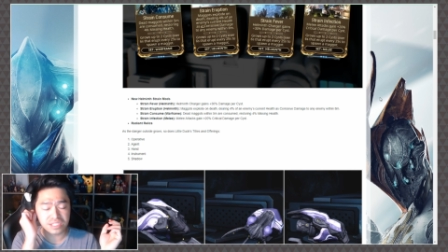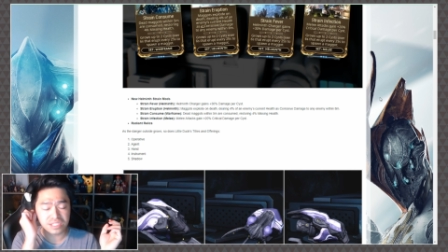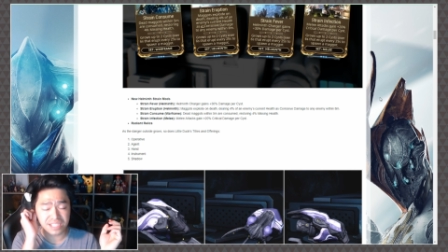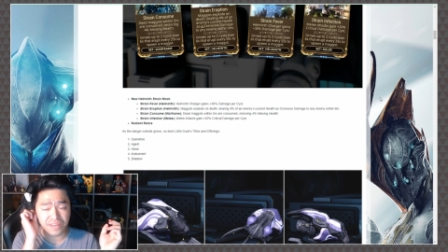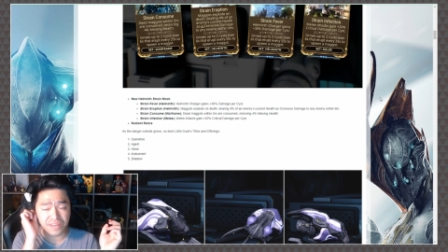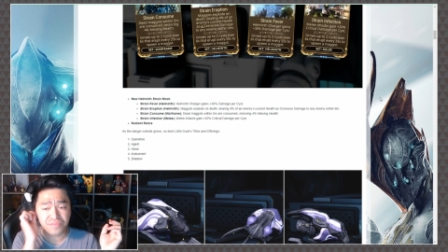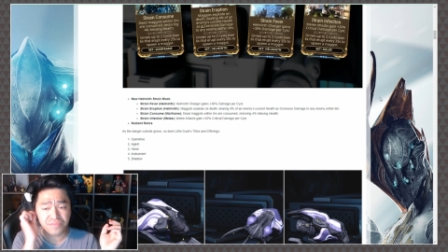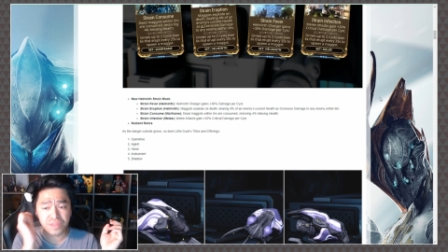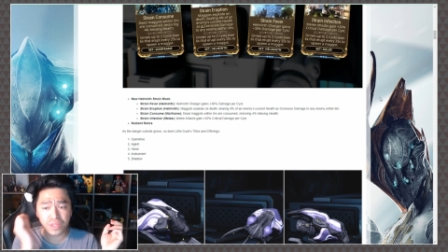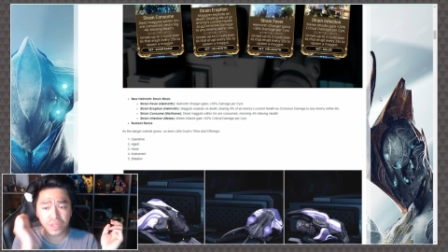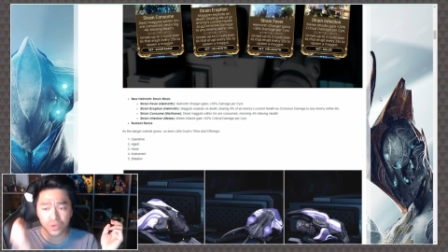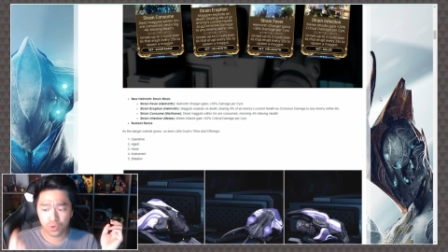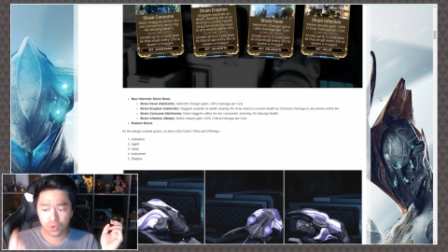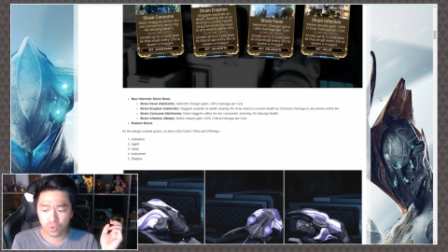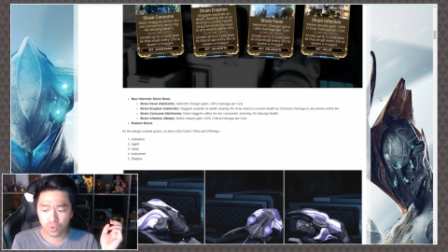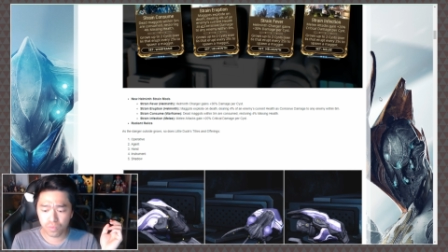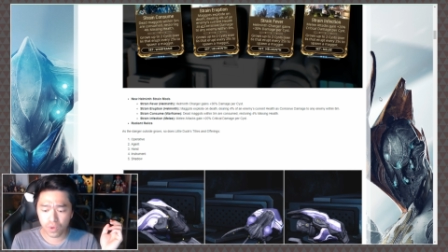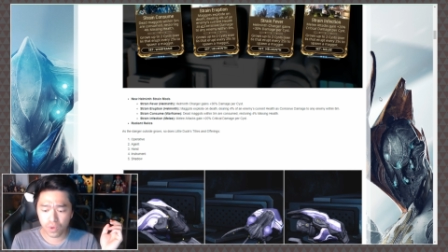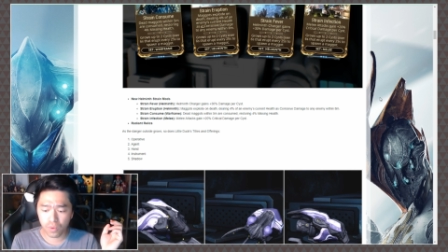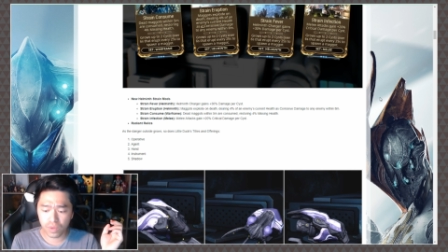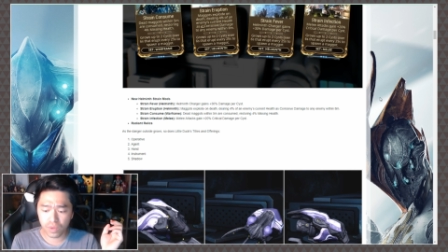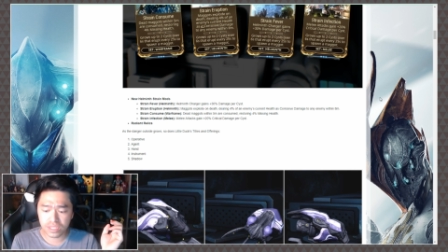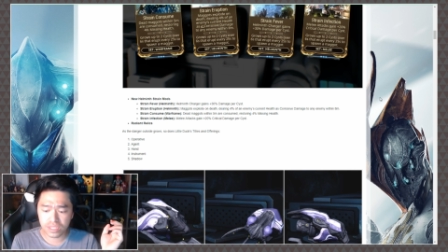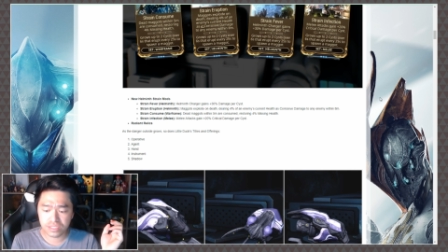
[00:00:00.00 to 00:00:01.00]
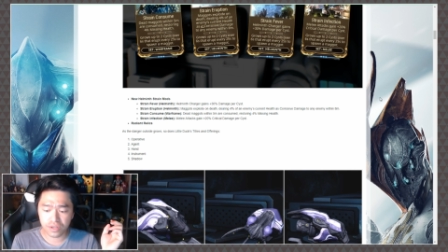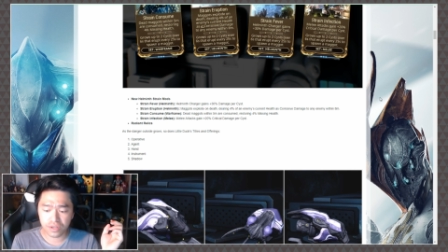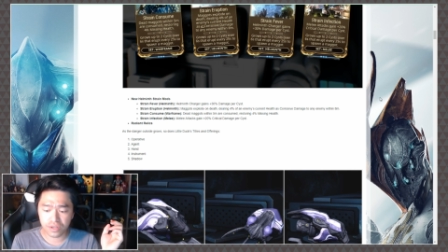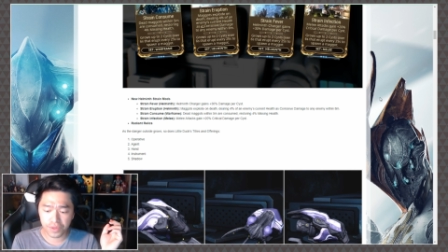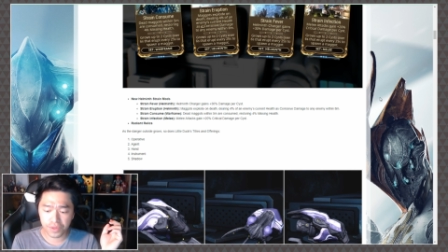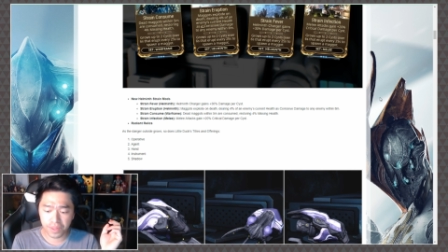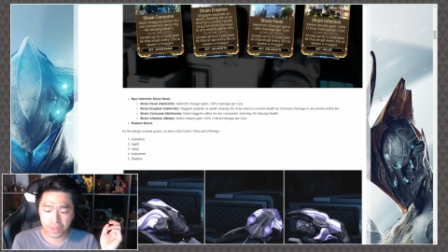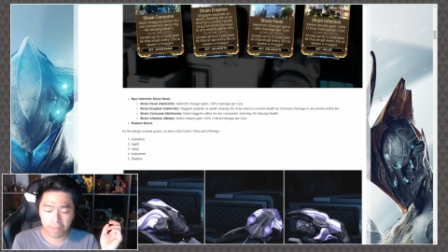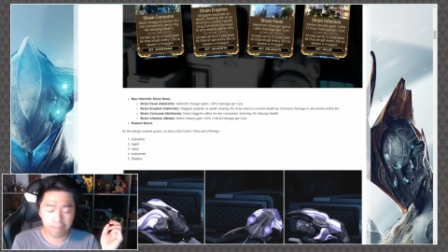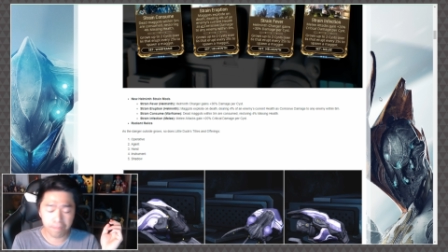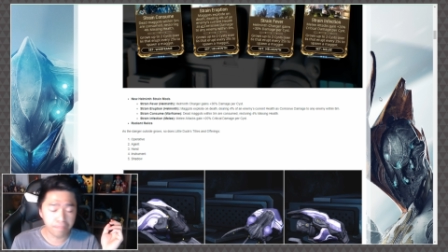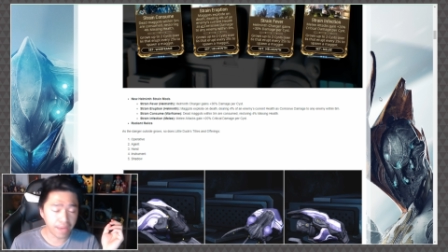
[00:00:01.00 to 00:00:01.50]
Definitely the Kubrow ones are
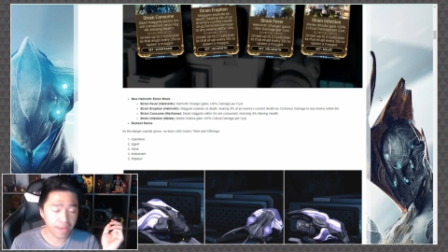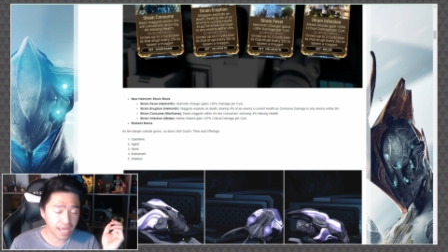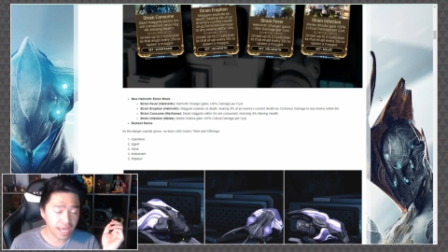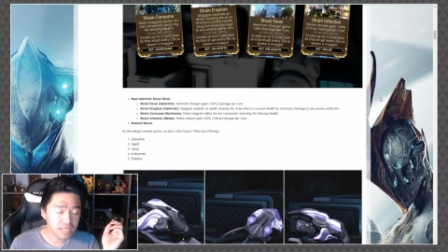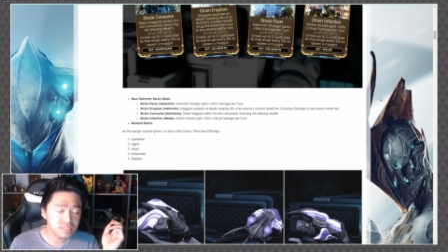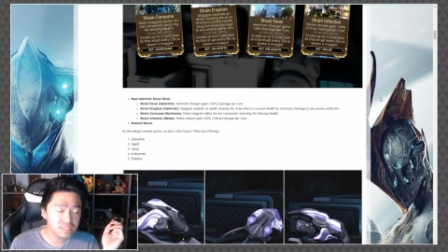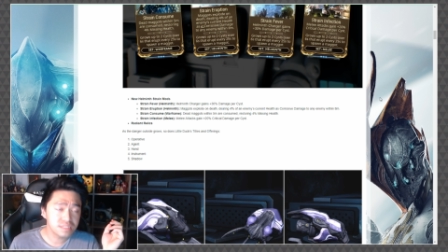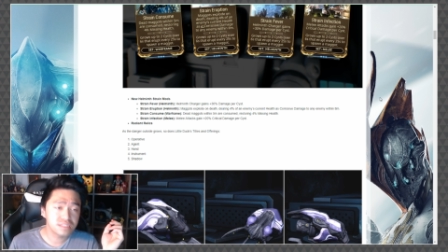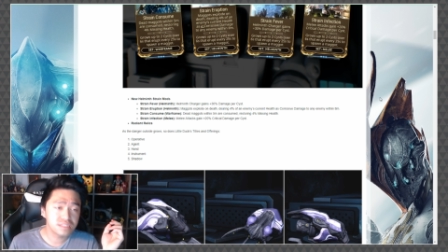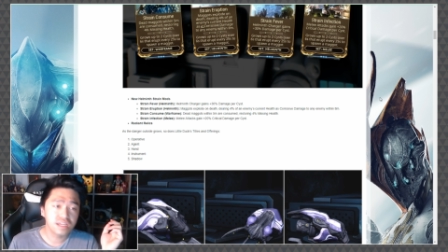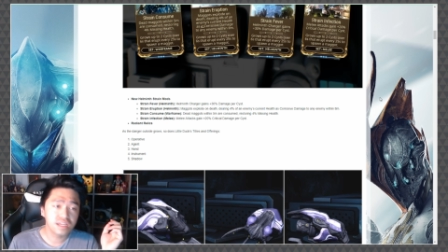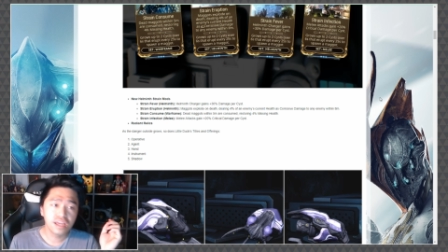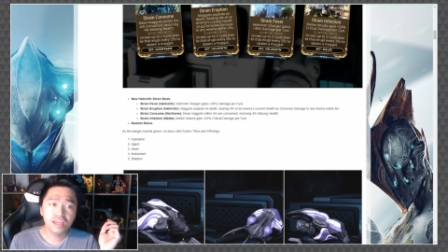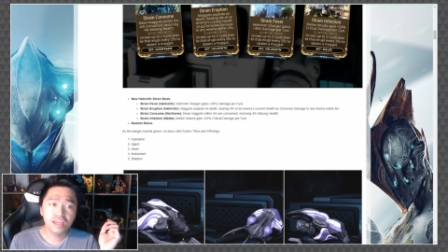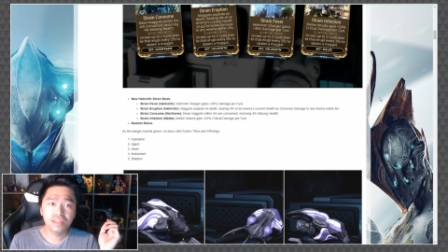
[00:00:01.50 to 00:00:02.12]
the best.